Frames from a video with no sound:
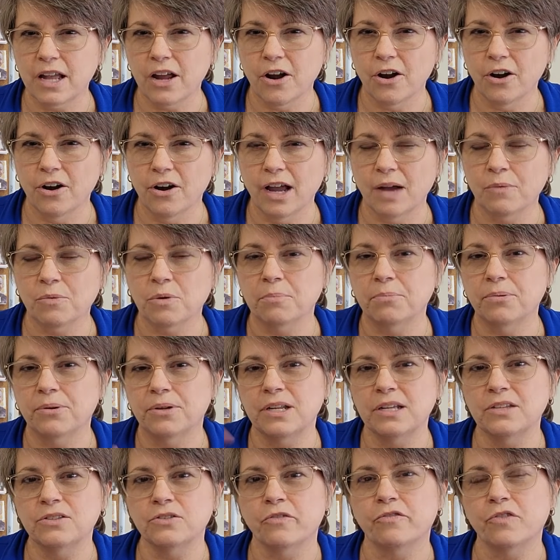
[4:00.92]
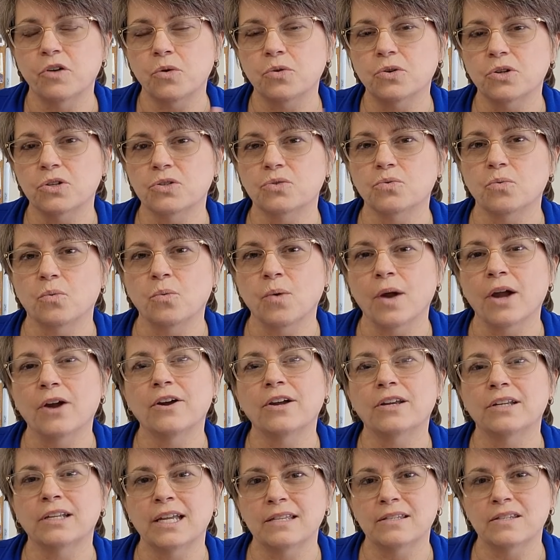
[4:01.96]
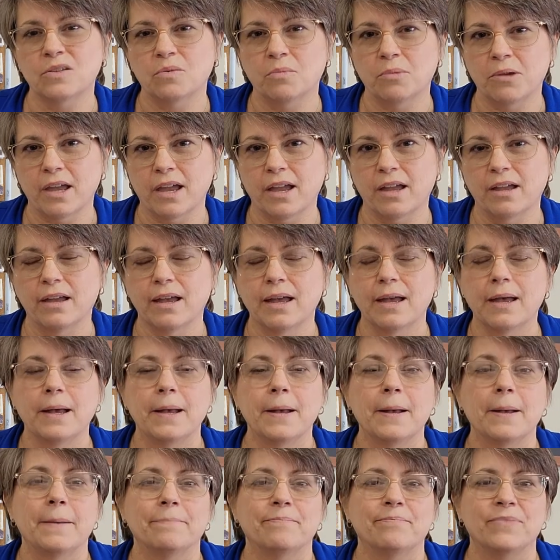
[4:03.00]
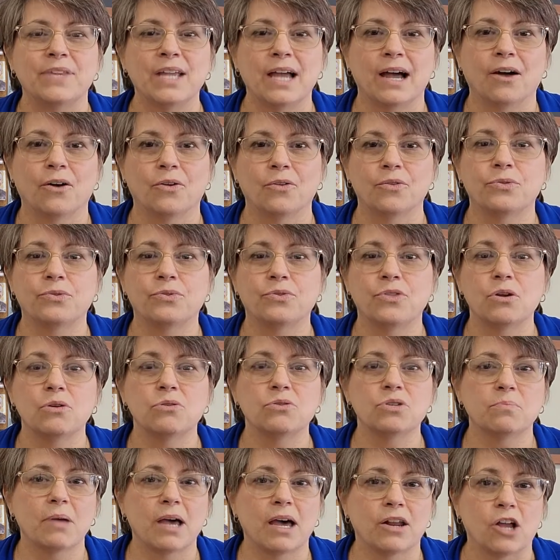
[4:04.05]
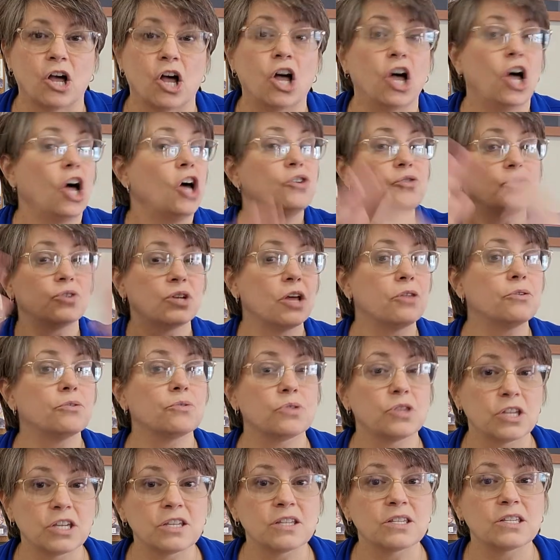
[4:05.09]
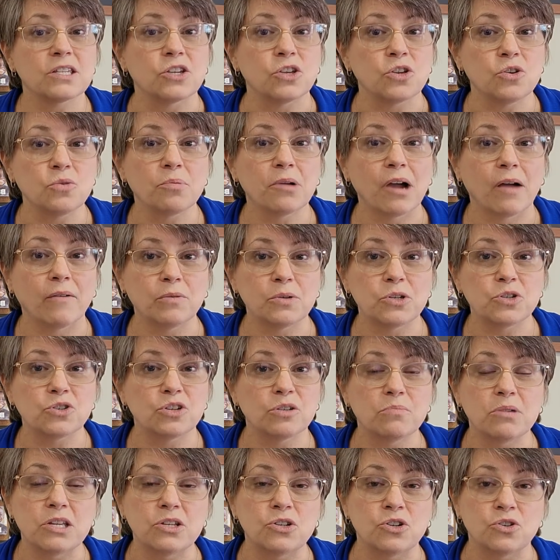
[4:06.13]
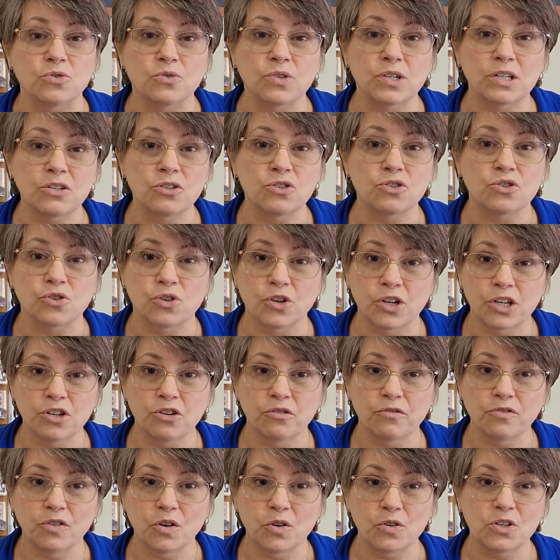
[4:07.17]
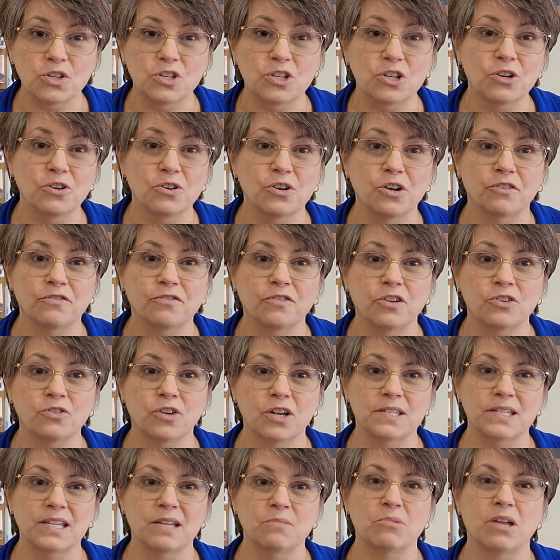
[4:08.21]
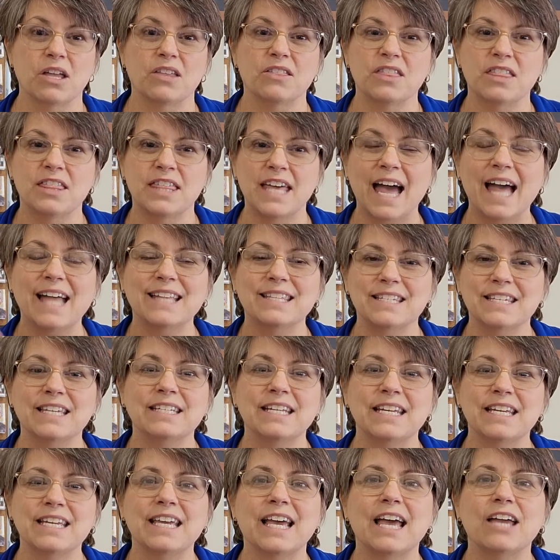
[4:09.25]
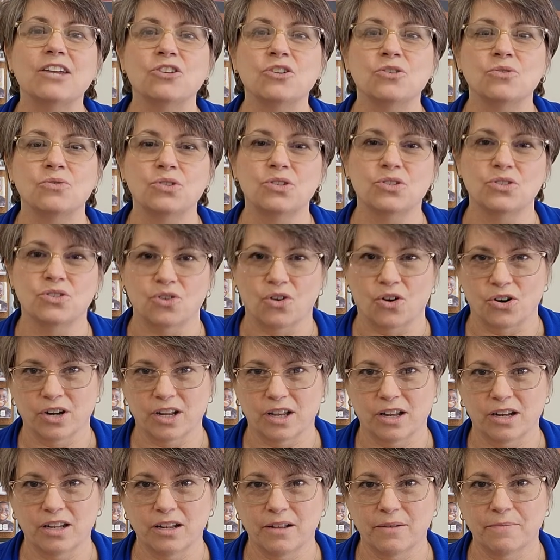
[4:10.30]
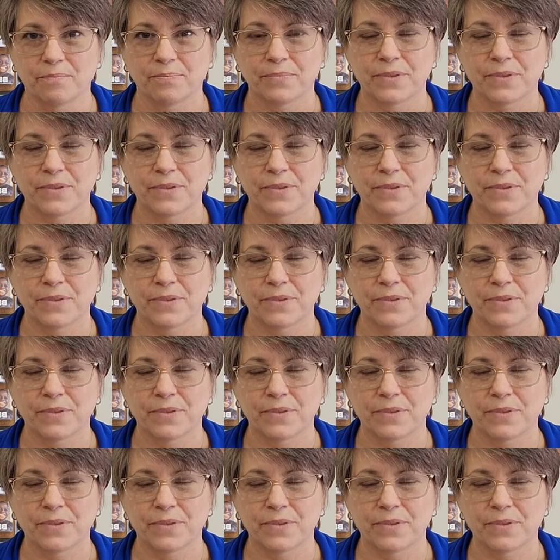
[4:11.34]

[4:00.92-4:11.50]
there? And we're putting the focus where it needs to be. Now, there's about 100 other things that you probably should be doing during your first year of fundraising, but that's going to get you started.